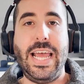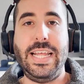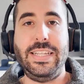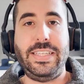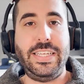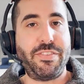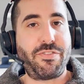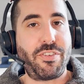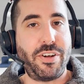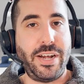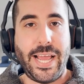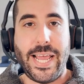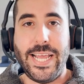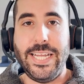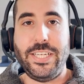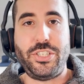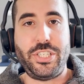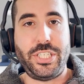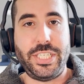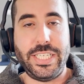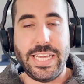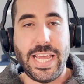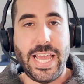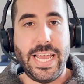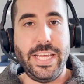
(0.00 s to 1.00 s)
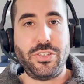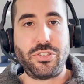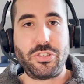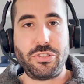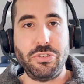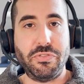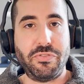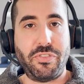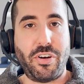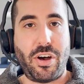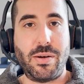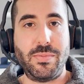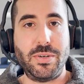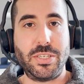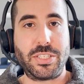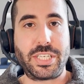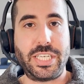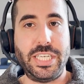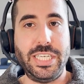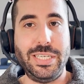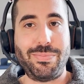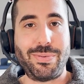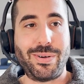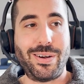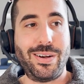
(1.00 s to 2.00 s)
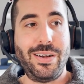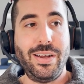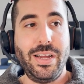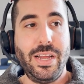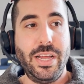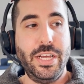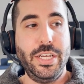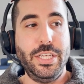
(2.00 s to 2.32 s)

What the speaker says: different HTAs through Farmer's Keeper,